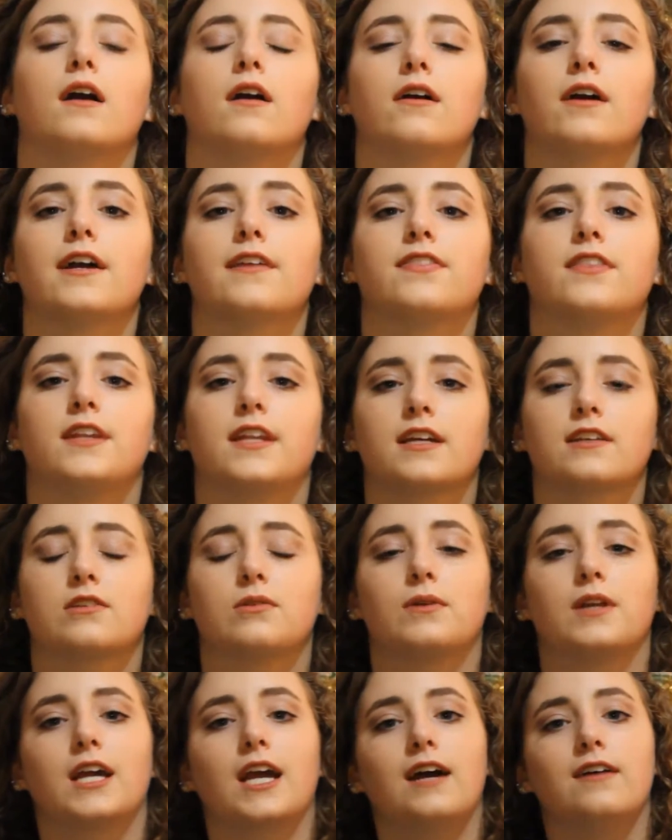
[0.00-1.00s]
Alright, the next
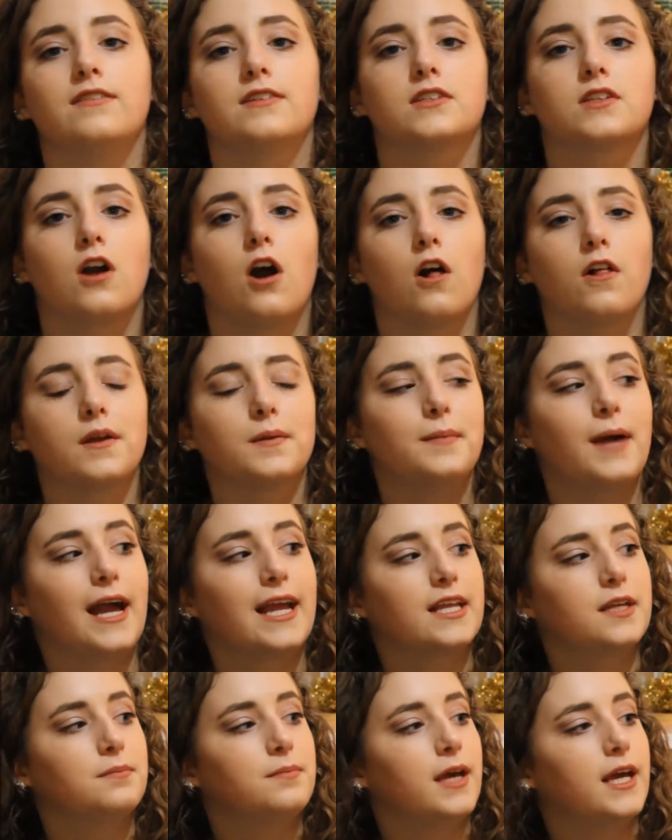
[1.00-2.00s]
one I have is Calling
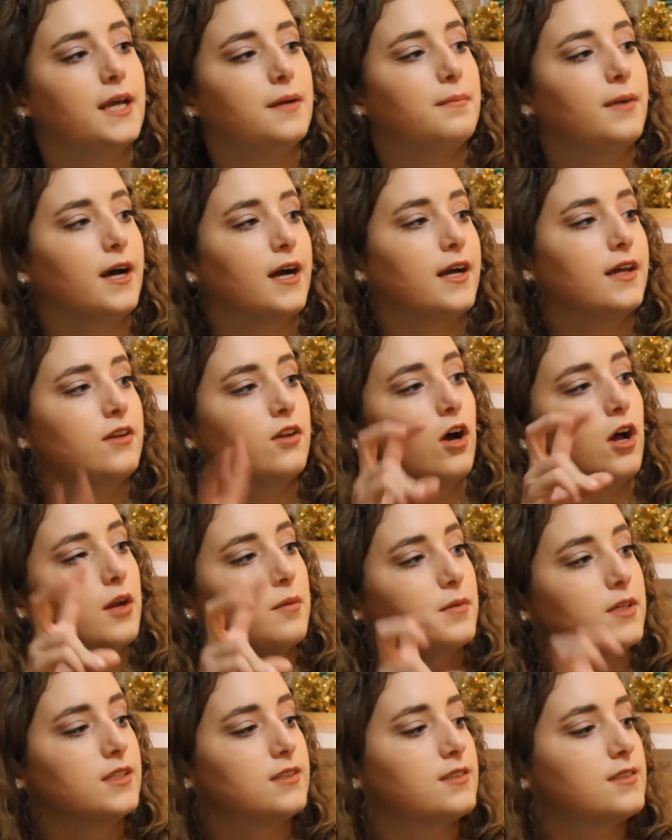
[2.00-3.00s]
Maggie May by
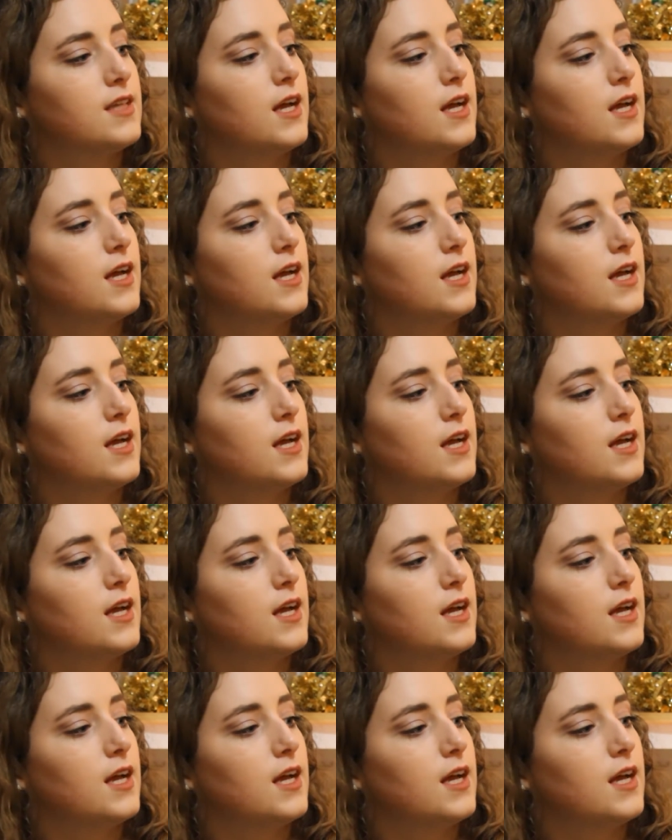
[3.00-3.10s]
Anonymous,